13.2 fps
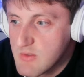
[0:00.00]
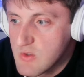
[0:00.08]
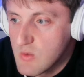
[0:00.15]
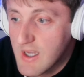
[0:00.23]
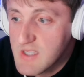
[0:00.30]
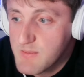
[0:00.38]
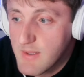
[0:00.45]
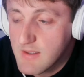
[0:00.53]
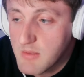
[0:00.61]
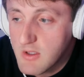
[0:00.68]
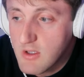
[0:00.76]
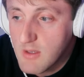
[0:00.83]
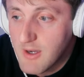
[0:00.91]
two. I expect them
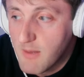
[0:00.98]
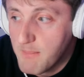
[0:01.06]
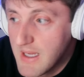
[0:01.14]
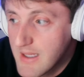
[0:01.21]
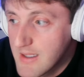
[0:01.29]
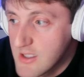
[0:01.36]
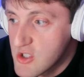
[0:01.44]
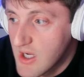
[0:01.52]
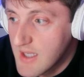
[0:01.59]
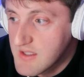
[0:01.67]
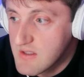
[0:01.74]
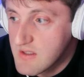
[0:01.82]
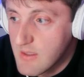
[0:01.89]
to come out banging
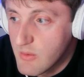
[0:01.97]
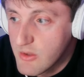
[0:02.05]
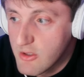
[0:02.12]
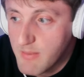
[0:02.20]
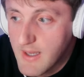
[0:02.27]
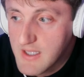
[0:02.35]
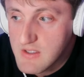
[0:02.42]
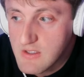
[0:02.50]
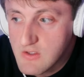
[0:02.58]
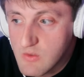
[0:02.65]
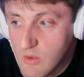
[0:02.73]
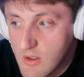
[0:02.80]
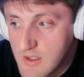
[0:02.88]
shots tonight with their backs against
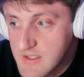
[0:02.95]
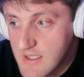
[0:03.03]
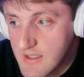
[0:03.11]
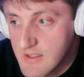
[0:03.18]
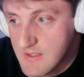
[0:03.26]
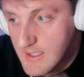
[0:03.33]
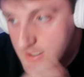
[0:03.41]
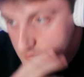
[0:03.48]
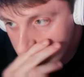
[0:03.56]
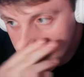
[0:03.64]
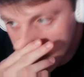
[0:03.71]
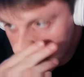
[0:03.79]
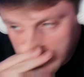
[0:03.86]
the wall. I said this, guys, their
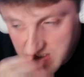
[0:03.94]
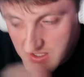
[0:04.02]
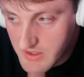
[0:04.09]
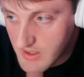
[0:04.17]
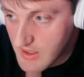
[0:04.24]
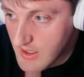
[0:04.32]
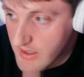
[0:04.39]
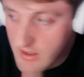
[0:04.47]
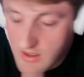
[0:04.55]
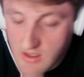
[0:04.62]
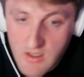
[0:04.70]
season's on the line.